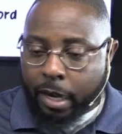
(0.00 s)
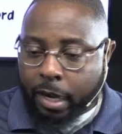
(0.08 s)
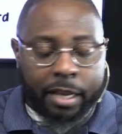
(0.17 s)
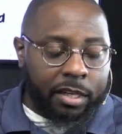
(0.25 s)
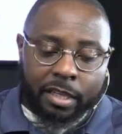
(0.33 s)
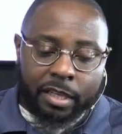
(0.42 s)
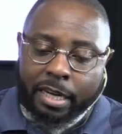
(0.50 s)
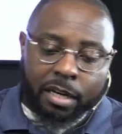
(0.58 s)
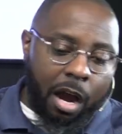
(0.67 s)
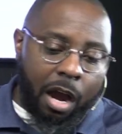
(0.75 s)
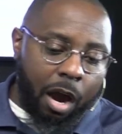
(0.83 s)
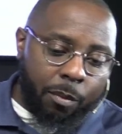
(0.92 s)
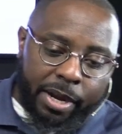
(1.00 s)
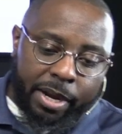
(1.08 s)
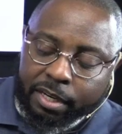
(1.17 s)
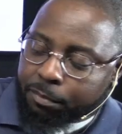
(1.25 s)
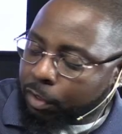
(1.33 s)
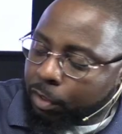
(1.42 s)
They looking like, nah,
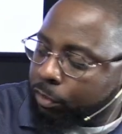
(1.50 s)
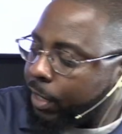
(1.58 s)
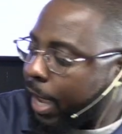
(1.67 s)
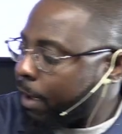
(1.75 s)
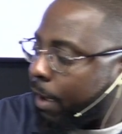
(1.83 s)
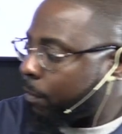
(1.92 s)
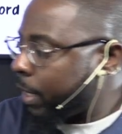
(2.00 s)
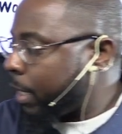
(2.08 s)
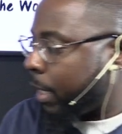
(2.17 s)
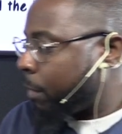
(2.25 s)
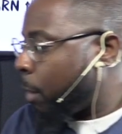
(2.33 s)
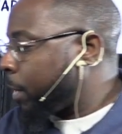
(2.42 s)
we ain't even going to do that. We ain't even